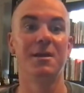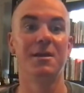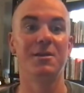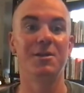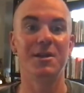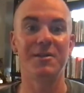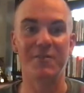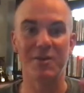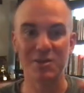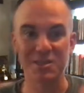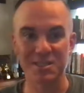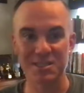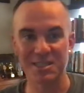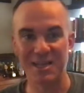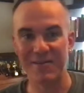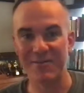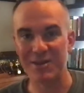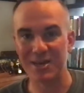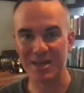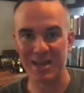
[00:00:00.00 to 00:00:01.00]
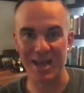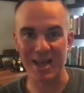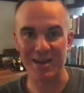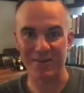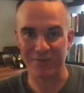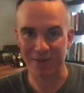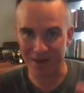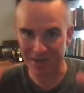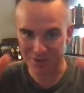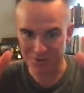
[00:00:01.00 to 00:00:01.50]
Look at verse 7 and 8.
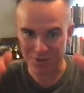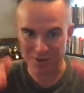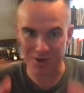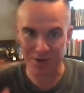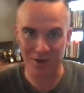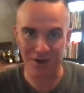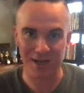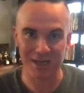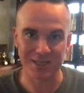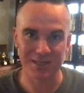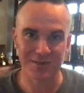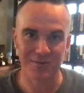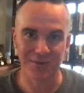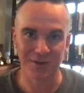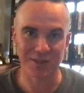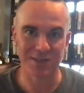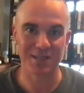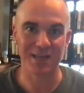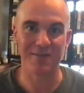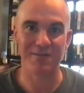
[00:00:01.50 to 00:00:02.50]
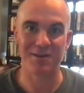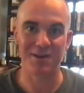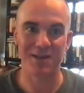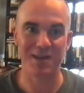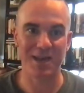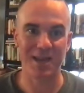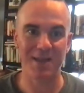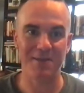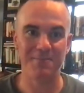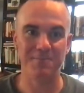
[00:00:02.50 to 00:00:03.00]
If I could draw your eyes to verse 7 and
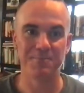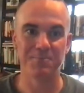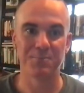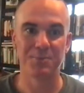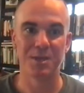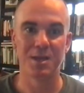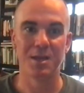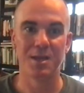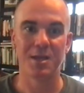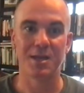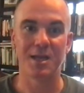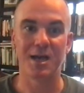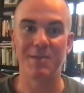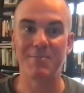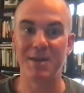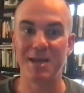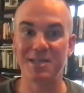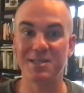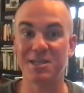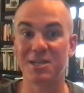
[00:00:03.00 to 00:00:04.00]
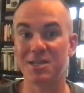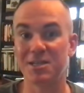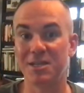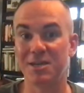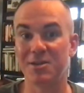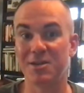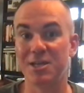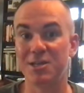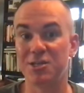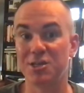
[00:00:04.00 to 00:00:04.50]
8. God makes it
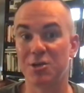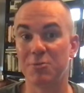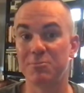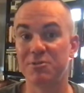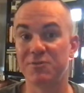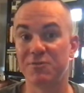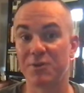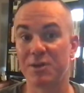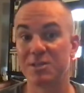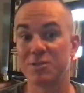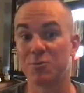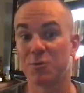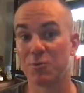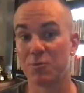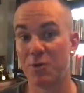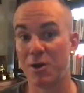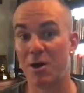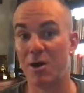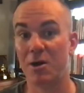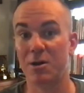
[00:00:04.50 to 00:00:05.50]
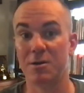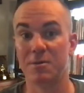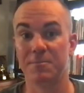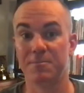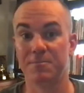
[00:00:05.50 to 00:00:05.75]
clear that Job's friends were wrong.